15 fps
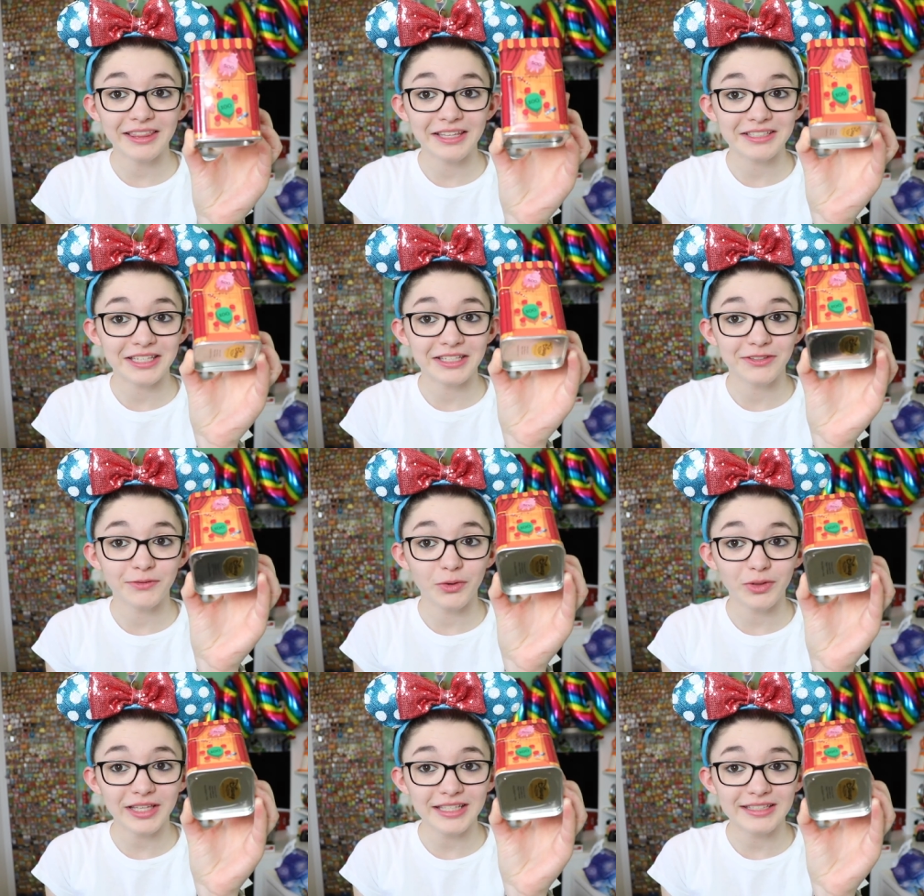This is
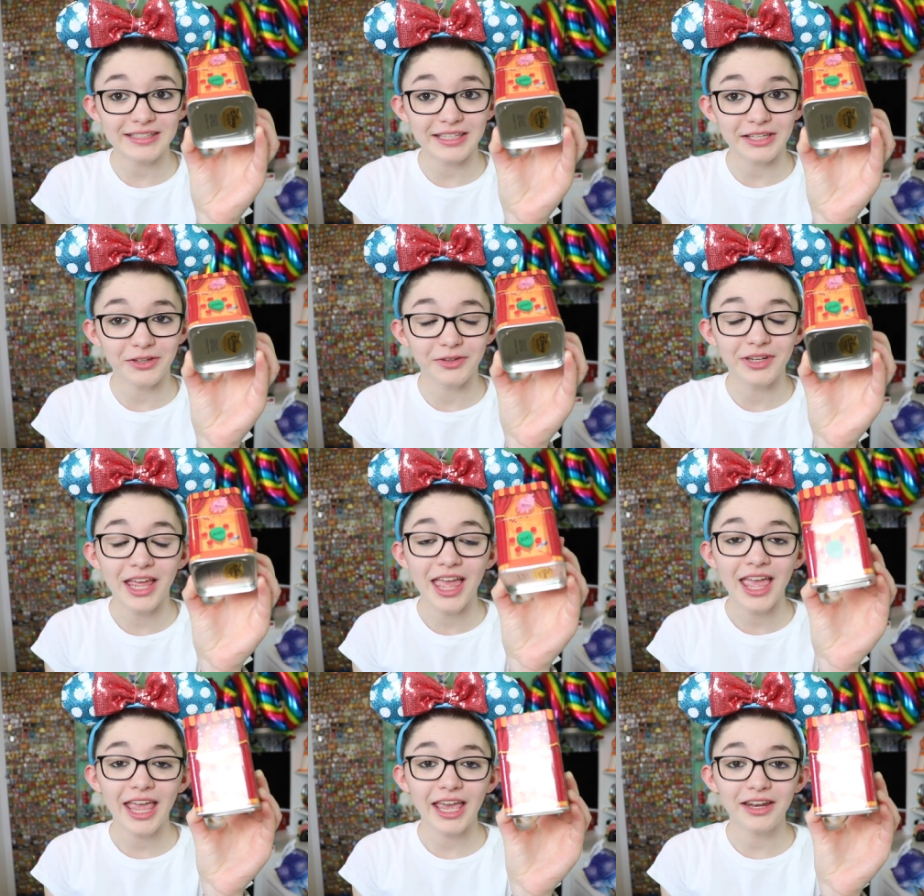fully sealed
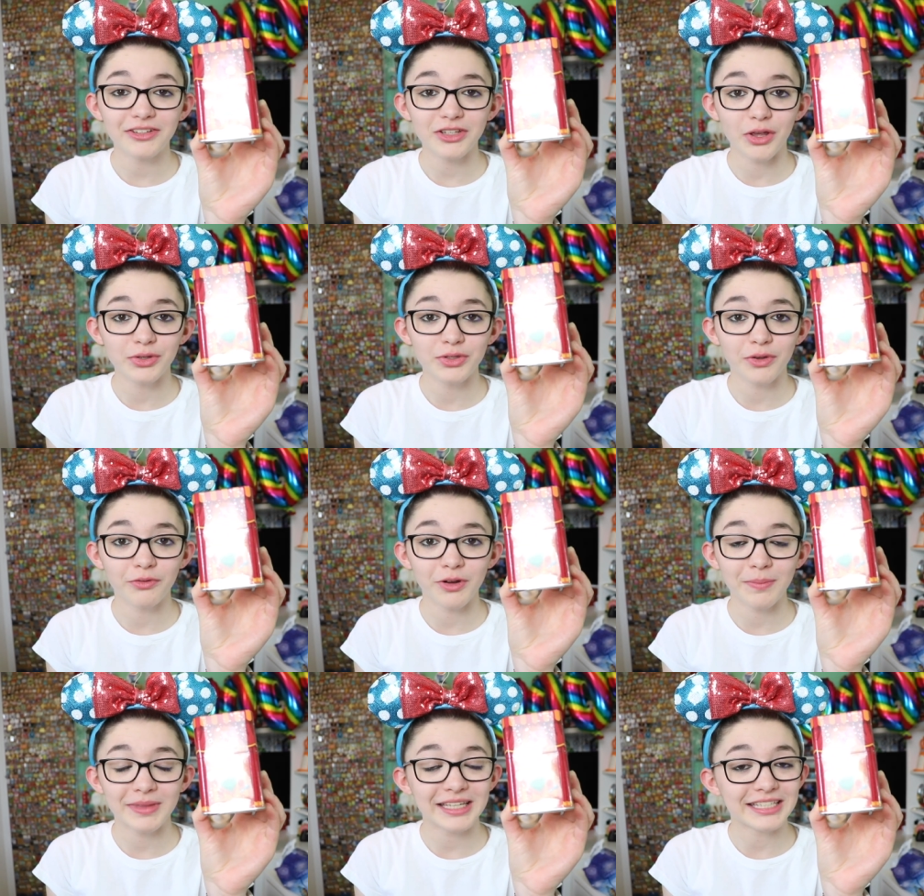and is also
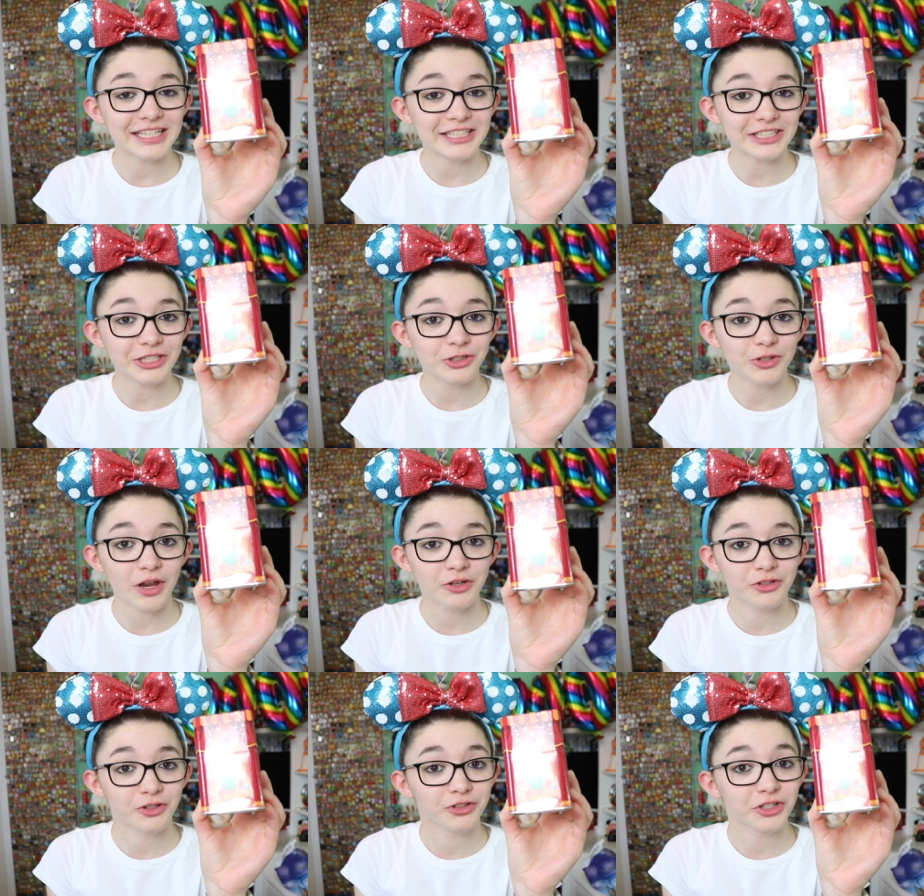from the Disney
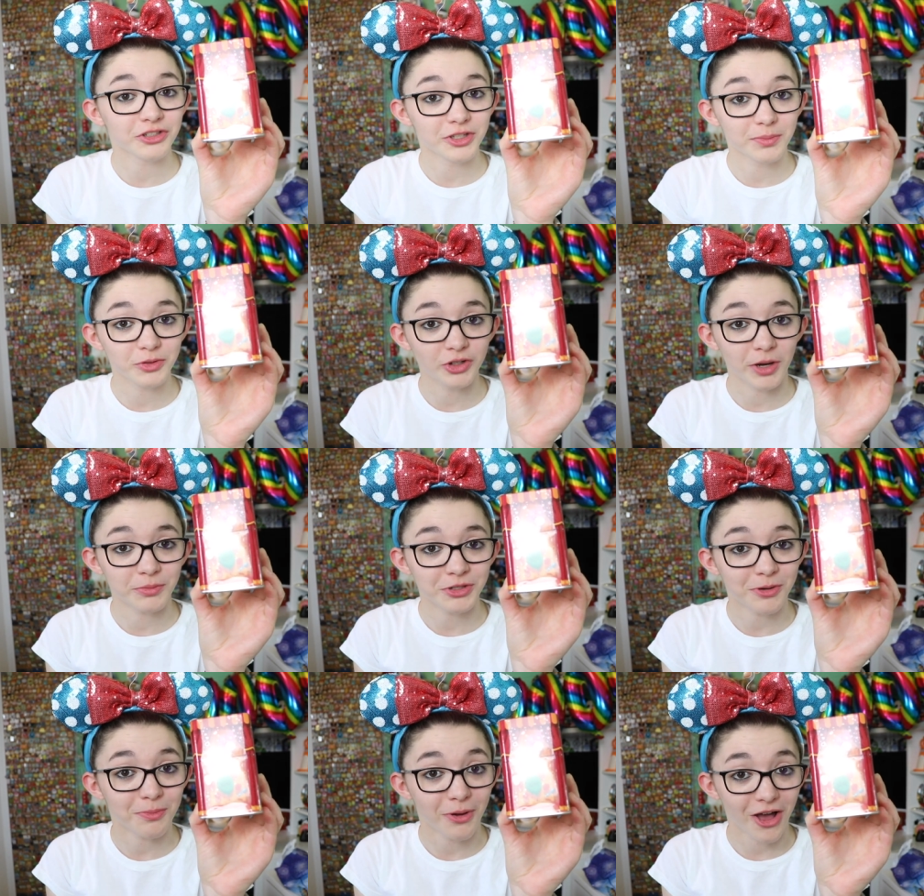Treasures
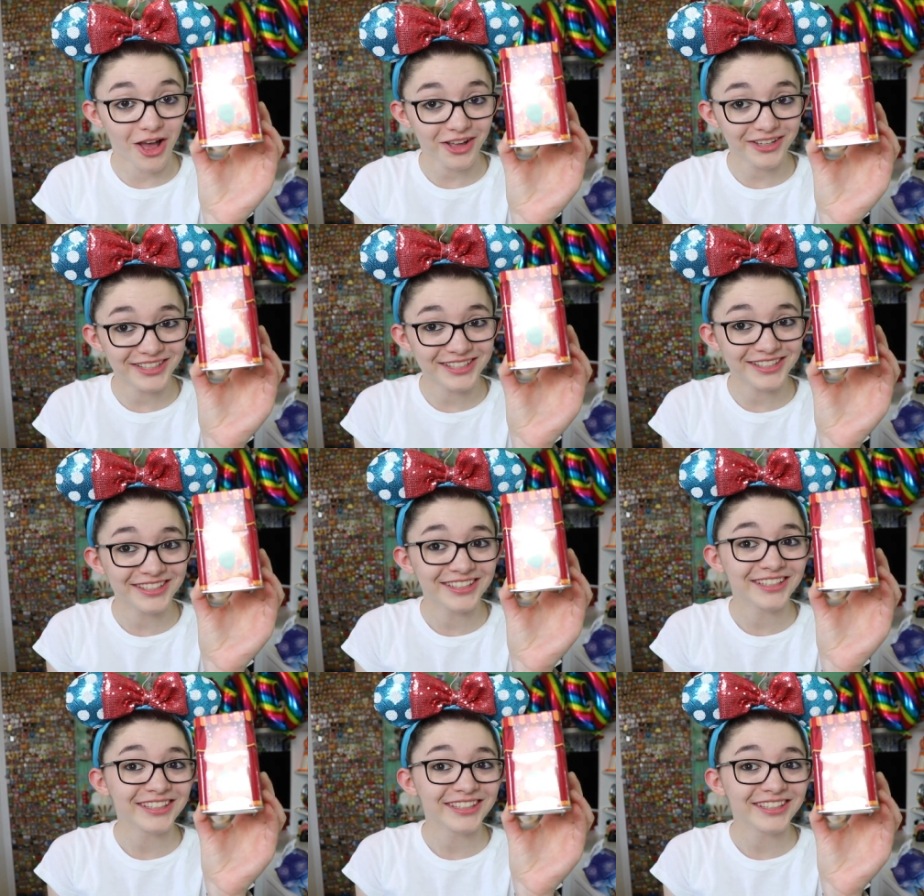subscription box.